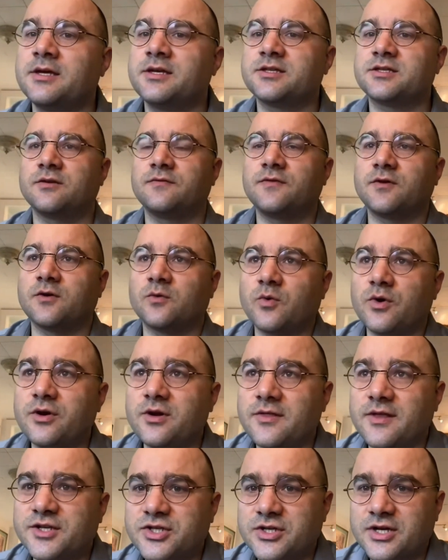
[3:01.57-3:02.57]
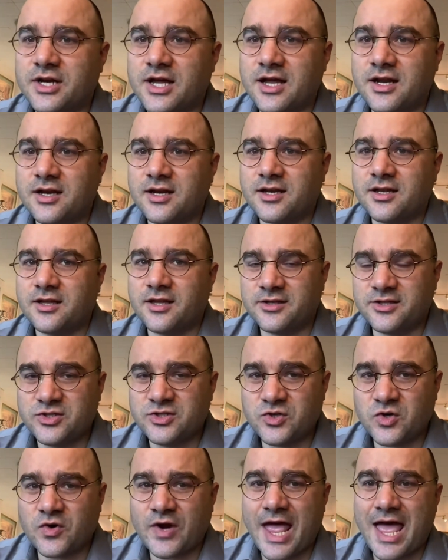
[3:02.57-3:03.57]
So if you're worried that
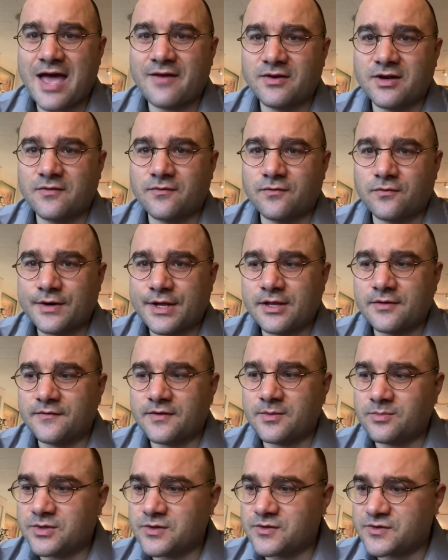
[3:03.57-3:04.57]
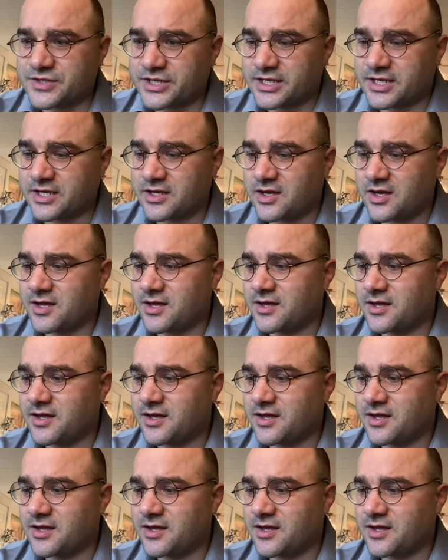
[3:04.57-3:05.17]
you don't have enough relevant music,